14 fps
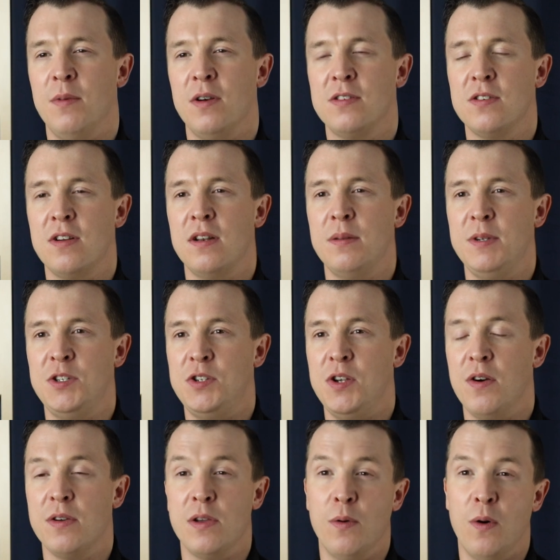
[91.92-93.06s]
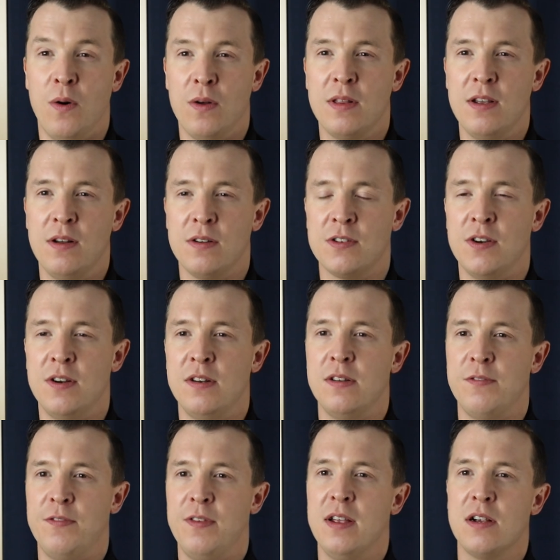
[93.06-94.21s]
I'm also gonna be showing you all the
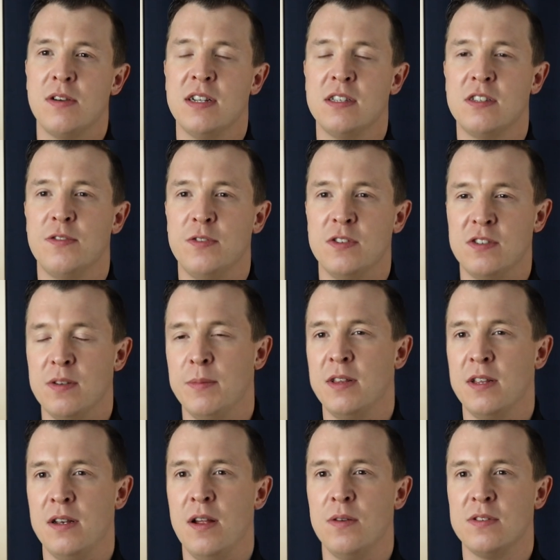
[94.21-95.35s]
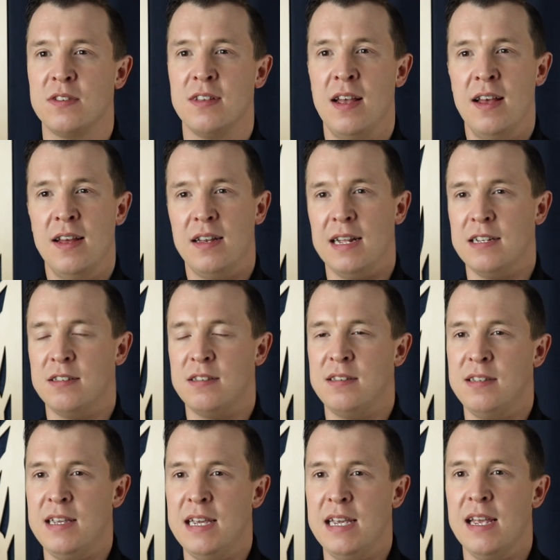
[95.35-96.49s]
alternative fingerings for some of the notes like
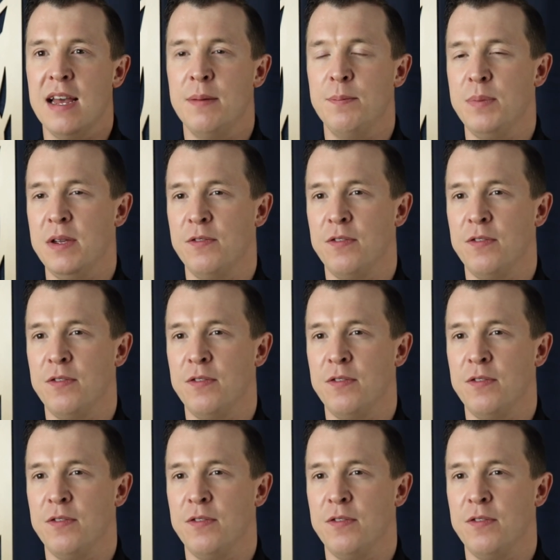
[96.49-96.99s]
C and B